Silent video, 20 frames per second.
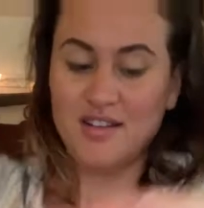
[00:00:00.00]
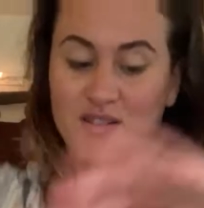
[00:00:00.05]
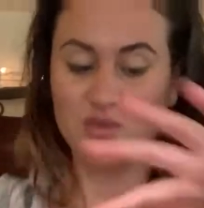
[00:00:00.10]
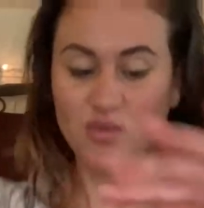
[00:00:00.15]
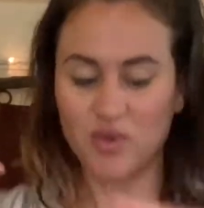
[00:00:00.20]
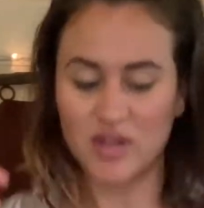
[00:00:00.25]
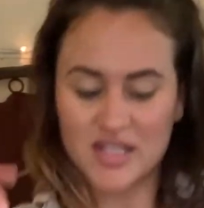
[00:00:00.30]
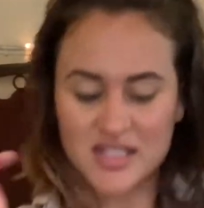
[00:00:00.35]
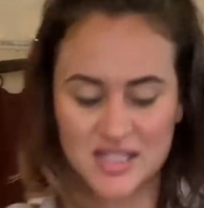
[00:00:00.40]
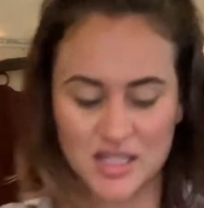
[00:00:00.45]

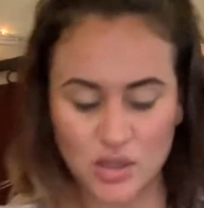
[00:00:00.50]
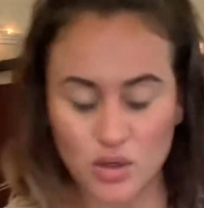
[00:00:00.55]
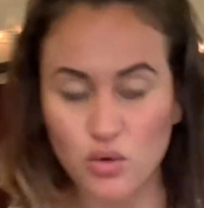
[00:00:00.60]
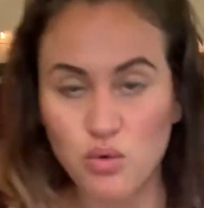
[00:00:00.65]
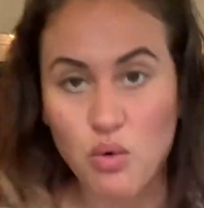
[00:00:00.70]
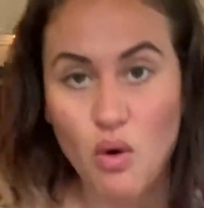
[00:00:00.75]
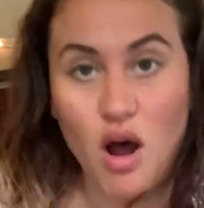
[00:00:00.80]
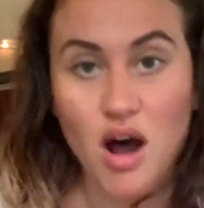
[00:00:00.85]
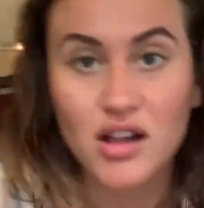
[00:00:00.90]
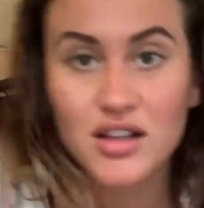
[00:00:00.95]
What is the
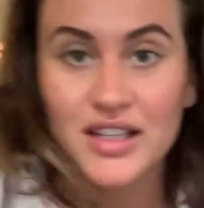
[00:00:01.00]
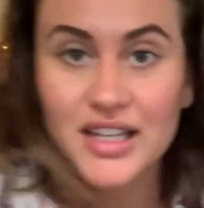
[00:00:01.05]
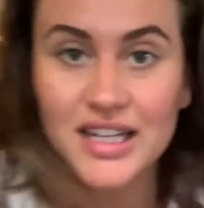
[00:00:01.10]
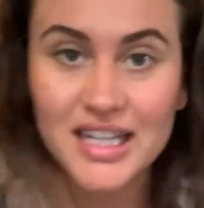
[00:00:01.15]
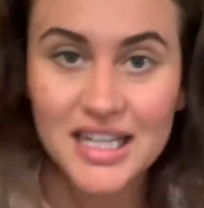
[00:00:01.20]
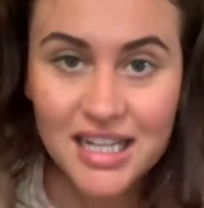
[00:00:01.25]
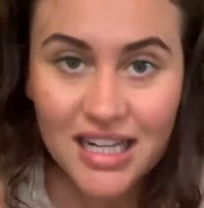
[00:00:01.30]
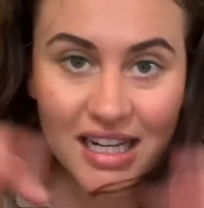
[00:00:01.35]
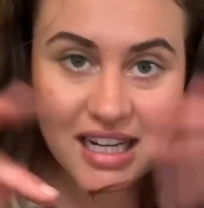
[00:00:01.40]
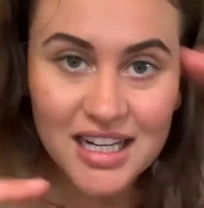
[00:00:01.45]

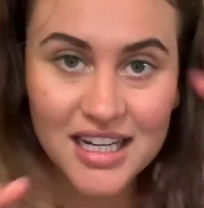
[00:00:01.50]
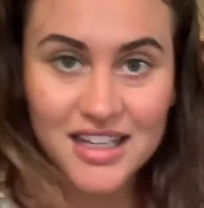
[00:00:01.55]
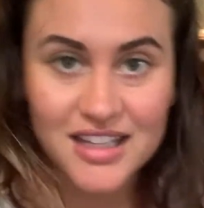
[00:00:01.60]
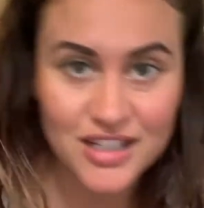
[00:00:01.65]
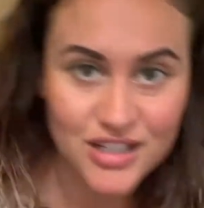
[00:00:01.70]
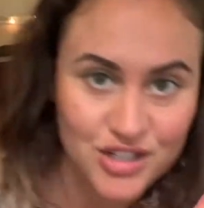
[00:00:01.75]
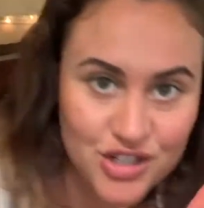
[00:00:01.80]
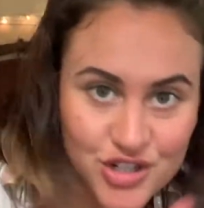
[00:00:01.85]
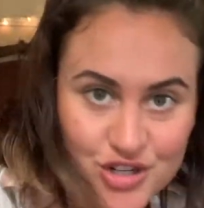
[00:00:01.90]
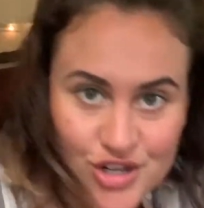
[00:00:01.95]
quality, the
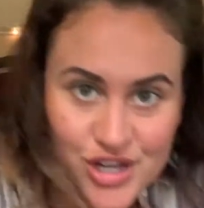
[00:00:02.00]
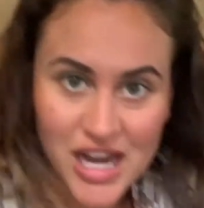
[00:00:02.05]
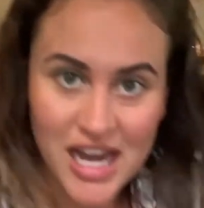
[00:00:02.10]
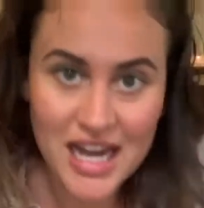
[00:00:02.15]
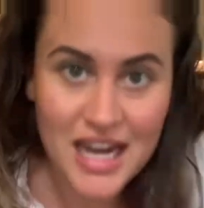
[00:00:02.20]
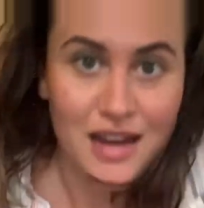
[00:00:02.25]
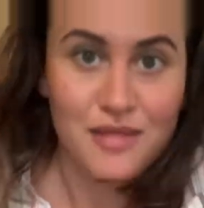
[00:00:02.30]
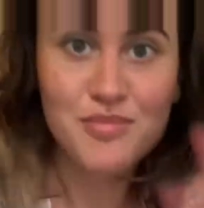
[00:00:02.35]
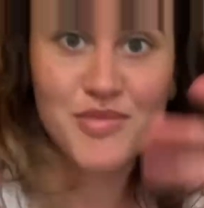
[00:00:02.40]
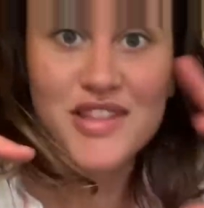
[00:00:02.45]

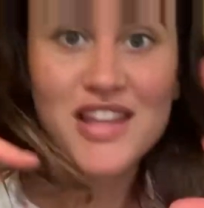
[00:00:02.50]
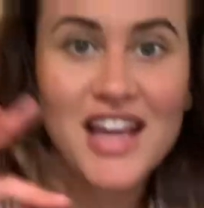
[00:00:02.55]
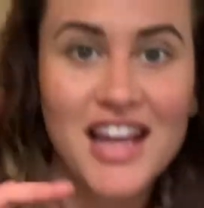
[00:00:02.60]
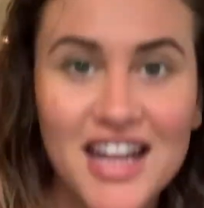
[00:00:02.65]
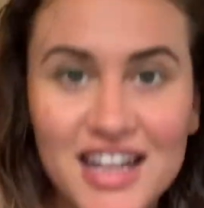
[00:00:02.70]
shape, the